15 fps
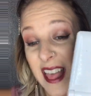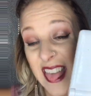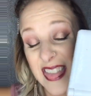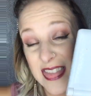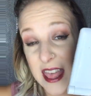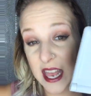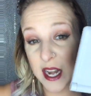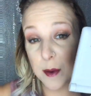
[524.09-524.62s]

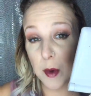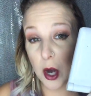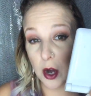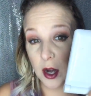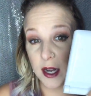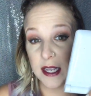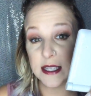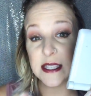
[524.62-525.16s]
Then I'm
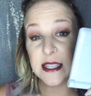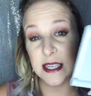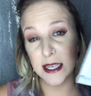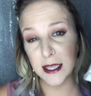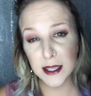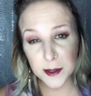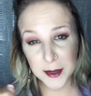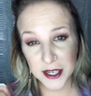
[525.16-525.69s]
already seeing
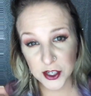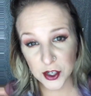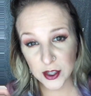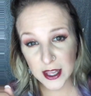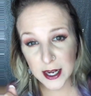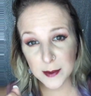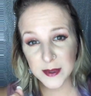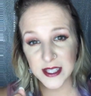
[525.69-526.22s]
the picture
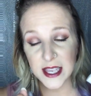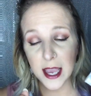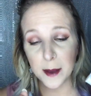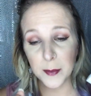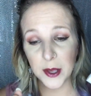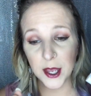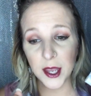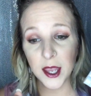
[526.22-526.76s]
that I'm
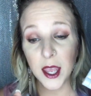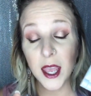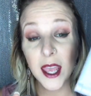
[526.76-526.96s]
snapping,